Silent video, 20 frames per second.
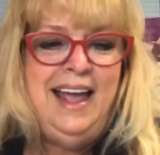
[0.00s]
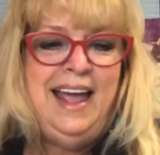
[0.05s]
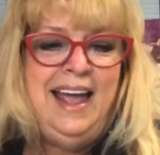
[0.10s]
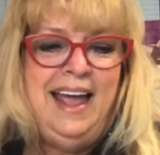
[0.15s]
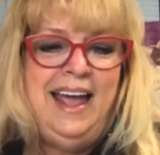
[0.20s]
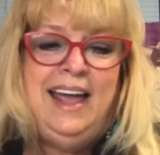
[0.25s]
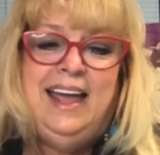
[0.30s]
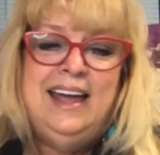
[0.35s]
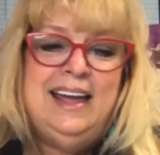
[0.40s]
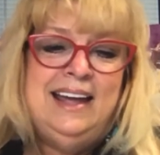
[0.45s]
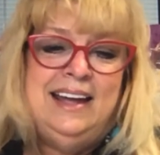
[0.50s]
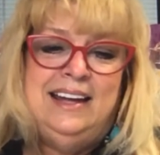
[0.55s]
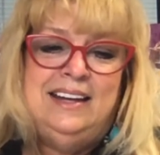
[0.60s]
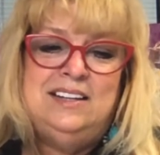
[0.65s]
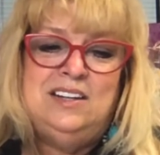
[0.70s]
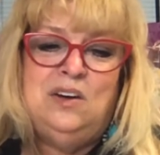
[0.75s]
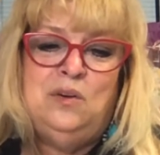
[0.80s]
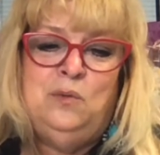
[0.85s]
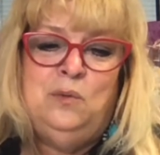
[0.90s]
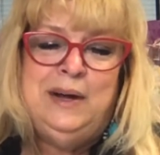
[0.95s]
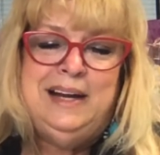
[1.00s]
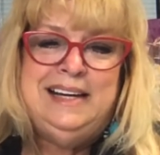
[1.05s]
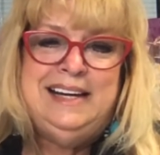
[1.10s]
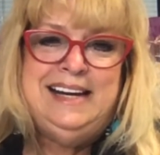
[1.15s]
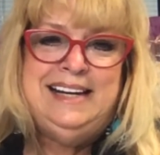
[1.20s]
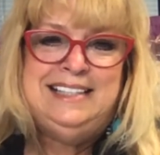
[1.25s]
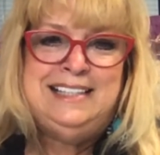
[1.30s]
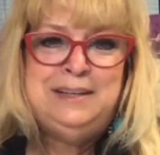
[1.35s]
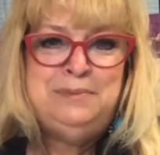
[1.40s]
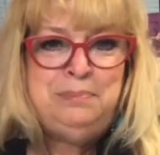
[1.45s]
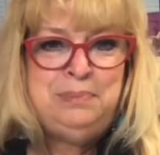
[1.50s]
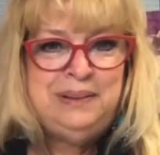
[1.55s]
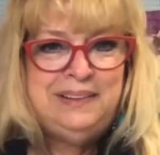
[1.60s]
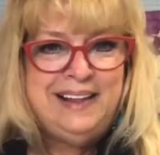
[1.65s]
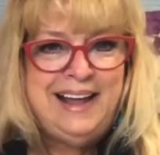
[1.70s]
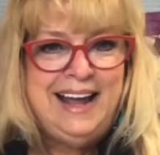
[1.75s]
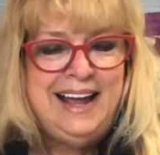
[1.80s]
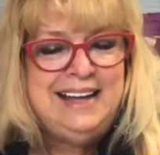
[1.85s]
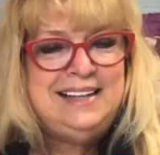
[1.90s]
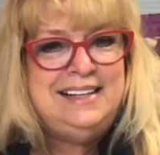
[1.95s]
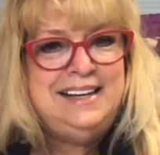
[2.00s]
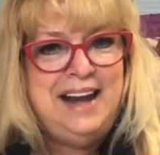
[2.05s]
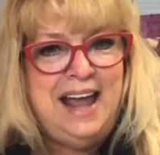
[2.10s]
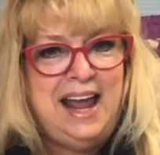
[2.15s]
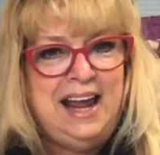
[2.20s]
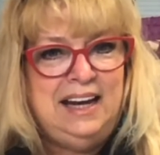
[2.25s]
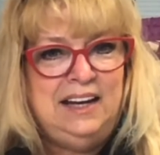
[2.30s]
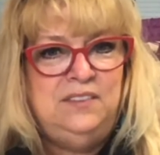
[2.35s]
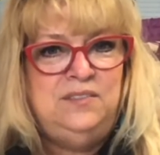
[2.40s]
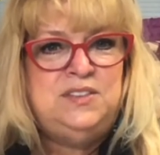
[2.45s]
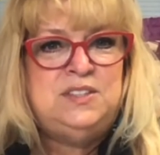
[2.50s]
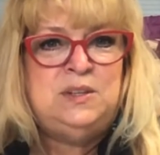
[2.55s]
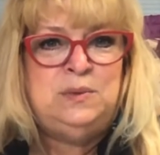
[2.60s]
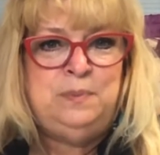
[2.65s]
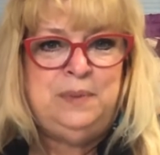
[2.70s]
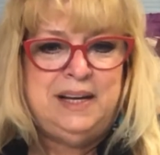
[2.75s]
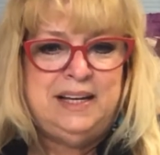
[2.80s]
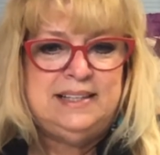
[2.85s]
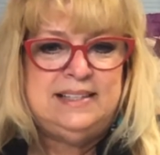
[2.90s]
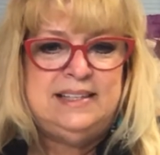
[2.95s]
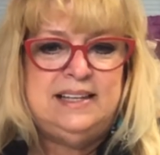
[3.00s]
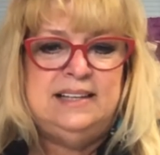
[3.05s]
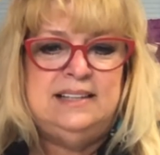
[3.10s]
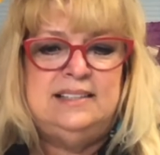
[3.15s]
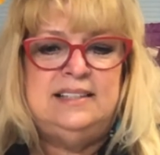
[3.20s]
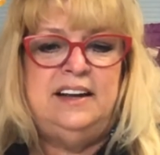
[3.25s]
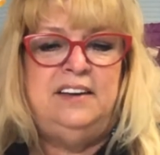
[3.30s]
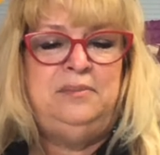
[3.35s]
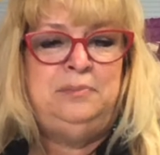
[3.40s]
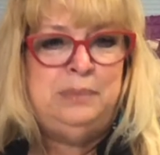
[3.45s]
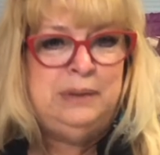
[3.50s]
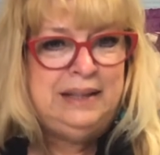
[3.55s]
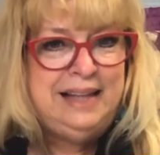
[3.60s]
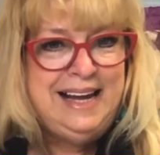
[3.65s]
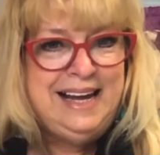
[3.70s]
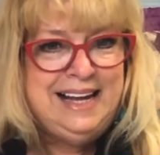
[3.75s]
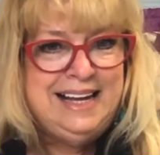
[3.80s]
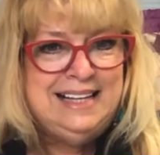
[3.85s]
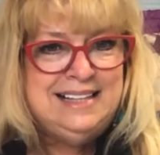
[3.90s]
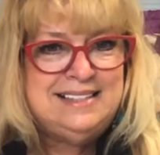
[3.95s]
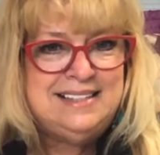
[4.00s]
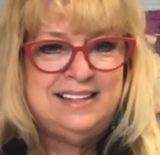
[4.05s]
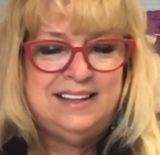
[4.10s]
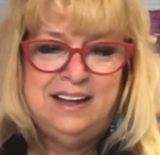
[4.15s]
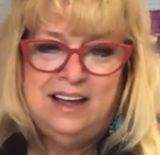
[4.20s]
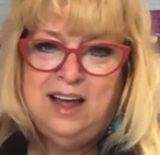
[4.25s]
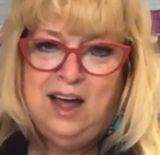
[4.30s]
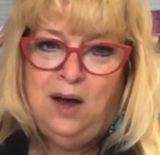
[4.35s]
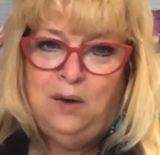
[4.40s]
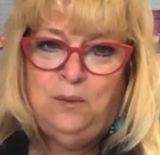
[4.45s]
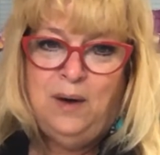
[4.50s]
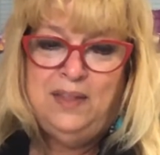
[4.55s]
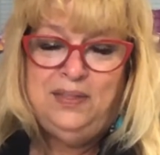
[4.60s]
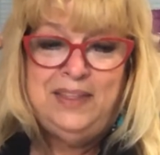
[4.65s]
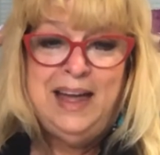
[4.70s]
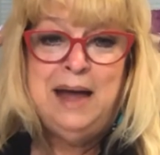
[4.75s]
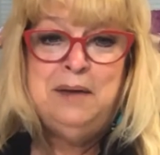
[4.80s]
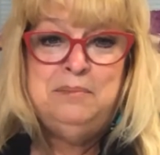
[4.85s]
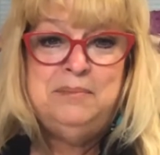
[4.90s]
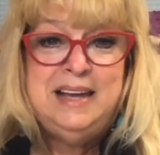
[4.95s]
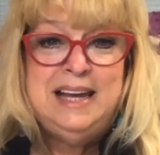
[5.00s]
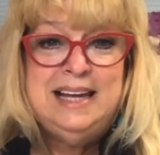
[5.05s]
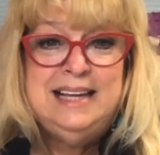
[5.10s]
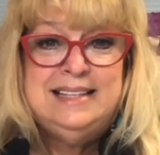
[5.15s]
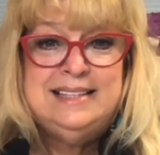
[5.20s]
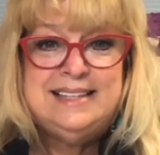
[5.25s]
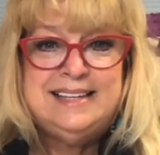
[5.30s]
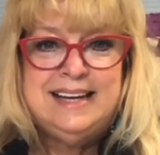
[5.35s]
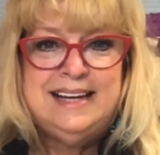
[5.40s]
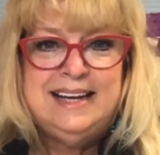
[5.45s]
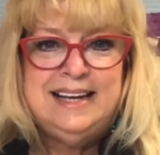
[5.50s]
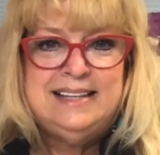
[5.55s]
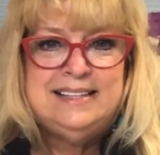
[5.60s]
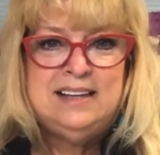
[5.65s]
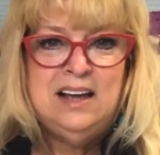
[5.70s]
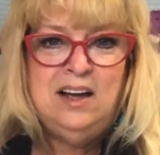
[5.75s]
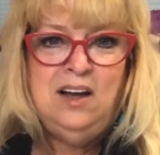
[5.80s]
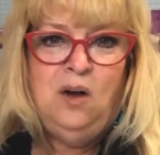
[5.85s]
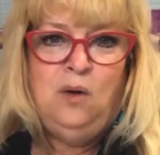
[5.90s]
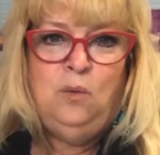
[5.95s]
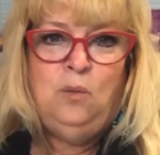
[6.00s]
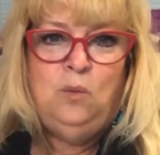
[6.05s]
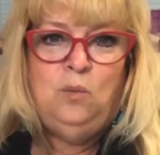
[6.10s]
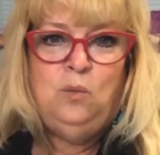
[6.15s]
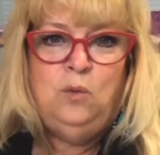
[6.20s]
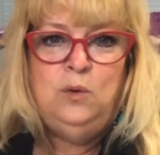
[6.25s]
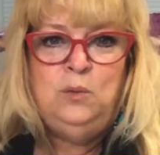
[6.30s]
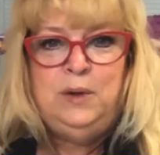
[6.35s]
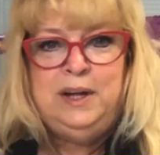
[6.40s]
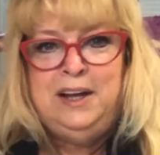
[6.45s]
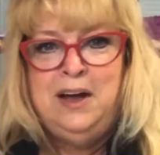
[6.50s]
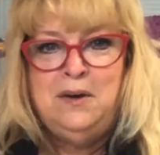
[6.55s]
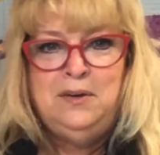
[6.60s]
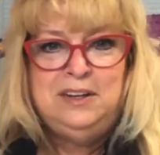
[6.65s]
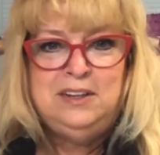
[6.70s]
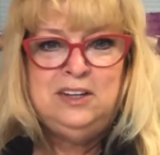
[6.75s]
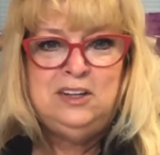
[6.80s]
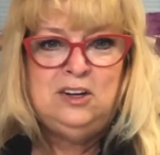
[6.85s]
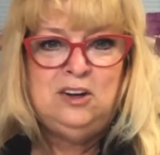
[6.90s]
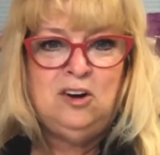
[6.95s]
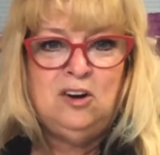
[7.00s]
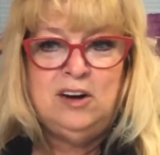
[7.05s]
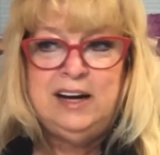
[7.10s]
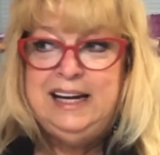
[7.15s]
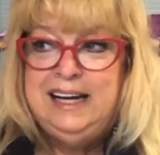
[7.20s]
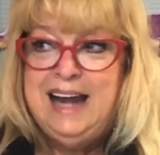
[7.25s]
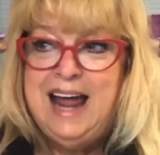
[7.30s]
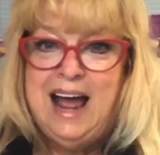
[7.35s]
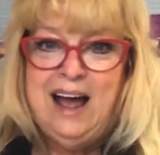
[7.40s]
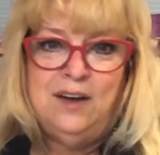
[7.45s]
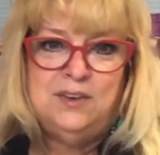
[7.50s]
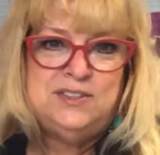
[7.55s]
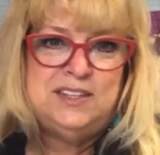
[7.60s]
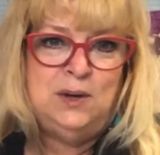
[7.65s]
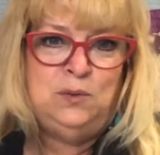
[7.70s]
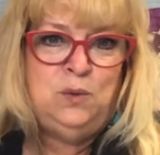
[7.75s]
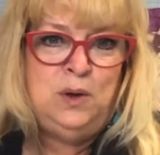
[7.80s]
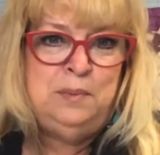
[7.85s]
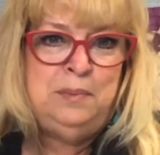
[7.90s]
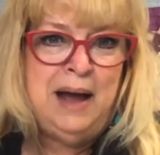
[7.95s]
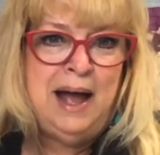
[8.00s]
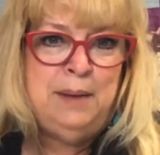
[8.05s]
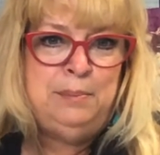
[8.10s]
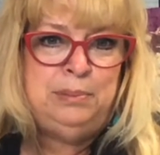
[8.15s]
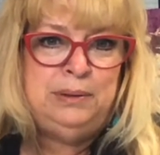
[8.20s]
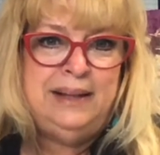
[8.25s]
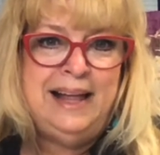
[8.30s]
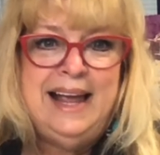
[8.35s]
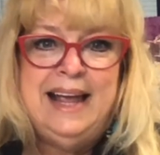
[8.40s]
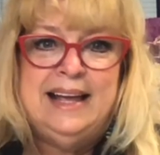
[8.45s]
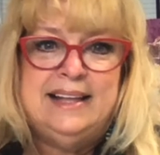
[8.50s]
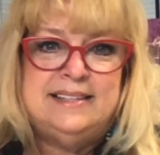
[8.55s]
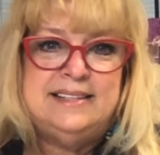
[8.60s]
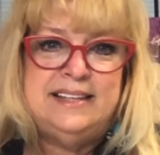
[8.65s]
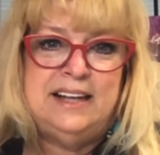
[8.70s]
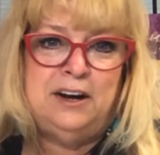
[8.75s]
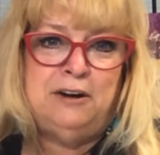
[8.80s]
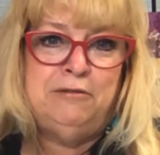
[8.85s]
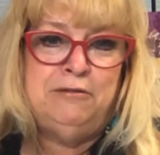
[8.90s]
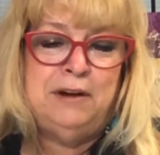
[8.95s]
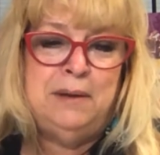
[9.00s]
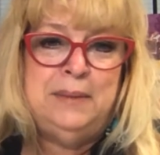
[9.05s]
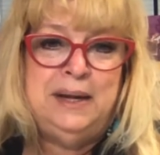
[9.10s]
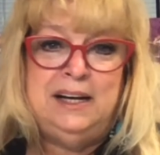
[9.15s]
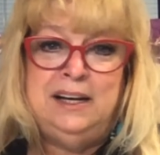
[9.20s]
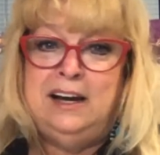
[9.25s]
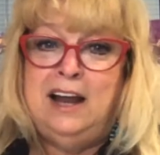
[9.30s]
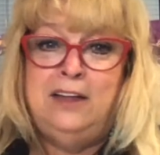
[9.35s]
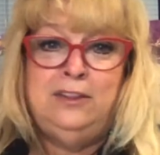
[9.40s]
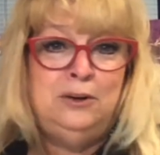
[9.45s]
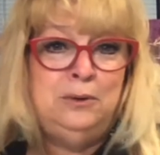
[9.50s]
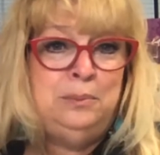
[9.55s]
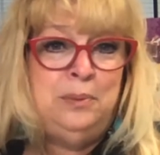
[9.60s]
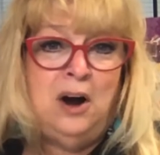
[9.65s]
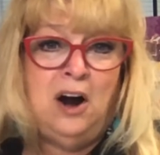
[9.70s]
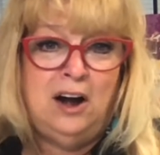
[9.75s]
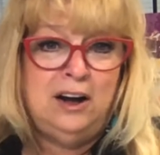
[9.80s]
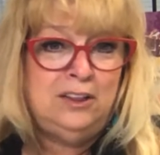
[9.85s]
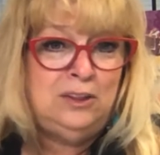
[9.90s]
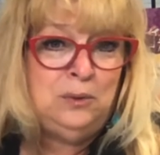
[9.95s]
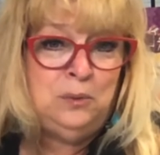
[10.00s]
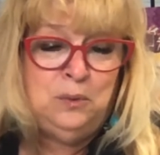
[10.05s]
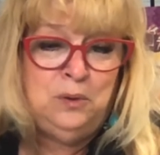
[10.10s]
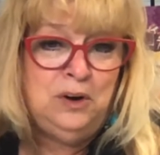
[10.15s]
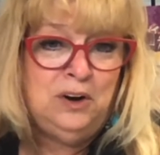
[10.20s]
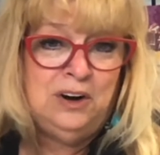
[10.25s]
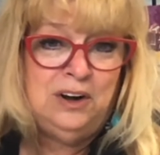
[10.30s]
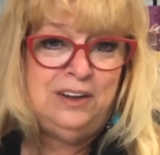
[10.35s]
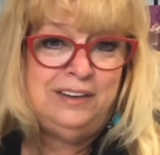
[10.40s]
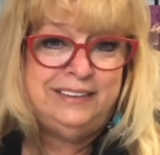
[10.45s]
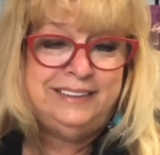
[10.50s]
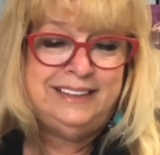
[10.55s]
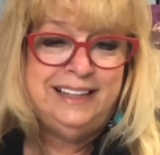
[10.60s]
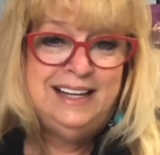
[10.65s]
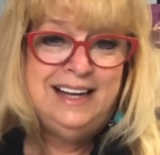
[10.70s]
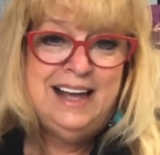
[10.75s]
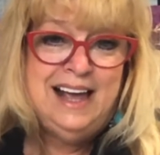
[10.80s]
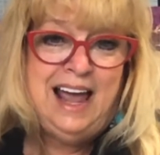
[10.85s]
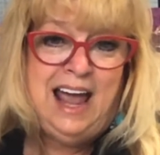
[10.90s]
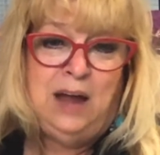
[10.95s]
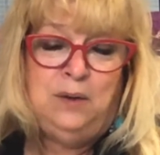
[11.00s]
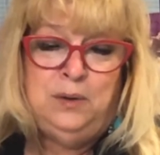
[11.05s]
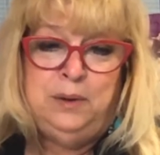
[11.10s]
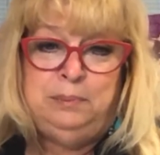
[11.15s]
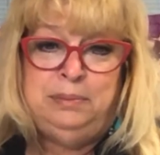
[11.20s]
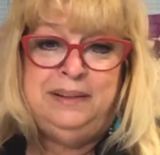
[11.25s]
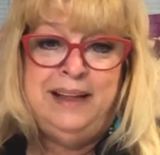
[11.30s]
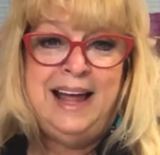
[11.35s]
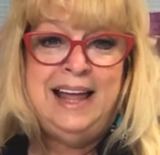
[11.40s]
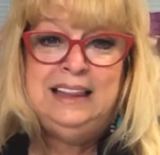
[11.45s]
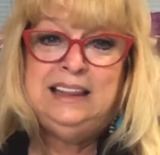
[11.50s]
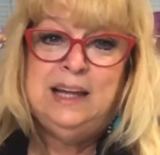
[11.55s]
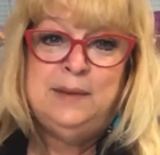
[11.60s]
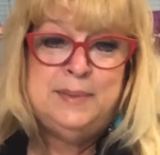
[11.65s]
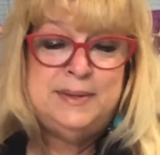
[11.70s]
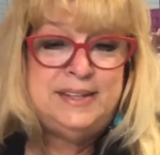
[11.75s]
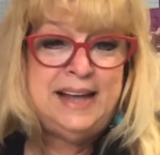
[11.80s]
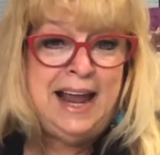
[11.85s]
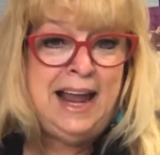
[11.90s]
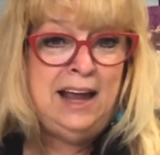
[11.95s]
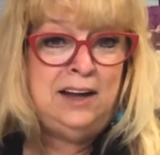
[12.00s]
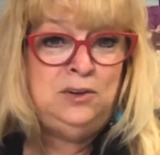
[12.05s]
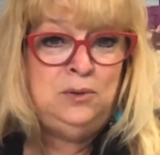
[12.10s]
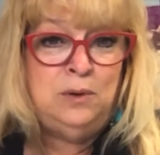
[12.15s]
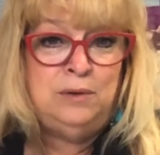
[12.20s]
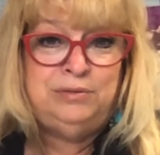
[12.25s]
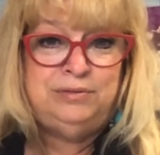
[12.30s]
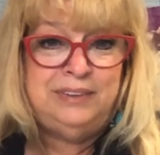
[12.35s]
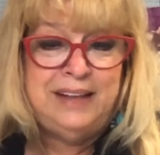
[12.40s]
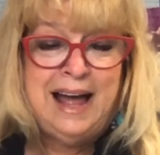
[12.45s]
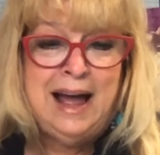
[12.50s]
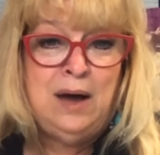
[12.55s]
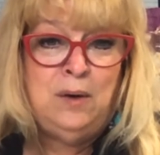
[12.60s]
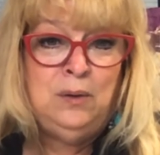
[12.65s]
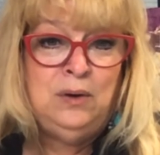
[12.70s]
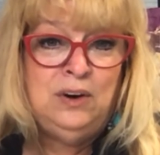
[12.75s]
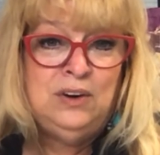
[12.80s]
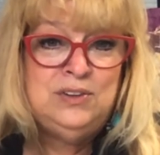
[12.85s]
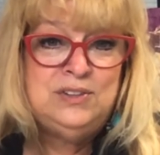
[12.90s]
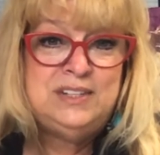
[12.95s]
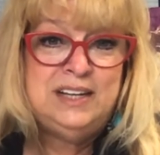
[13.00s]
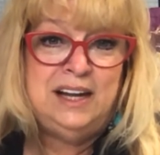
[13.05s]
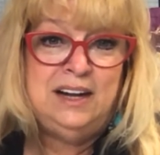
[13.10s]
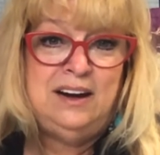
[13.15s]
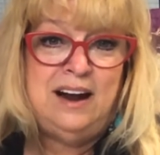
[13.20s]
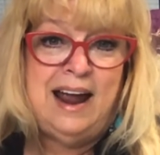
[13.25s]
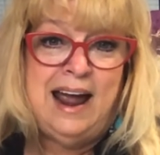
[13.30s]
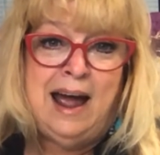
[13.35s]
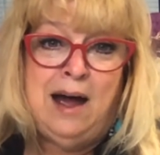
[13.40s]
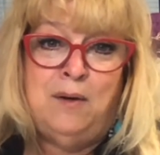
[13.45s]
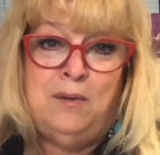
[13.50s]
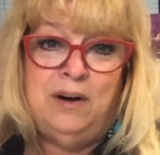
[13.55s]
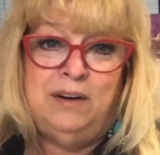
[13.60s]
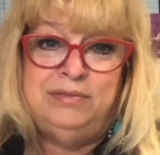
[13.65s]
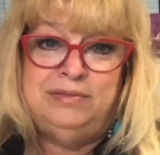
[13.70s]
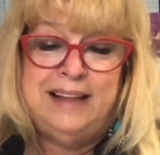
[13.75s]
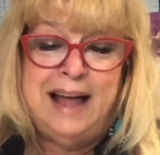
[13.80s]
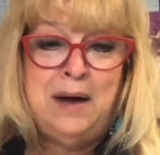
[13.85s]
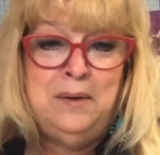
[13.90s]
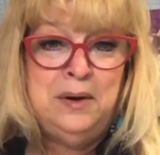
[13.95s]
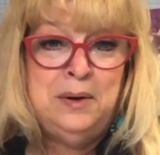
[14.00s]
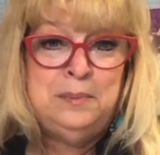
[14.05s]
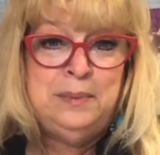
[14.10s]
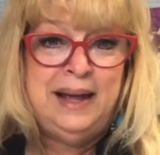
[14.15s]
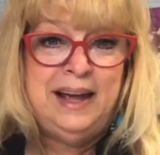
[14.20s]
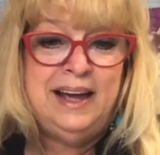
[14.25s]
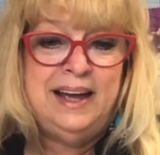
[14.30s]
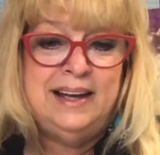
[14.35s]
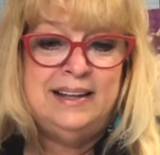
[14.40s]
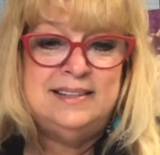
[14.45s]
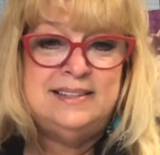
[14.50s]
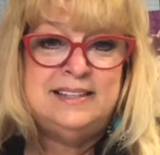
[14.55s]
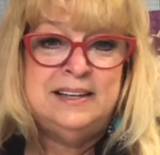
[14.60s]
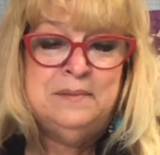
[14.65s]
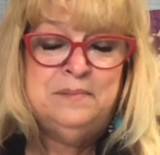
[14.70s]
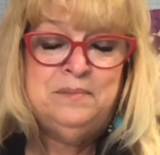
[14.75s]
And we need to plant native species of plants. What that means is, when we go to the greenhouse and we buy plants that are from another part of the world and we plant them as annual flowers in our flower beds,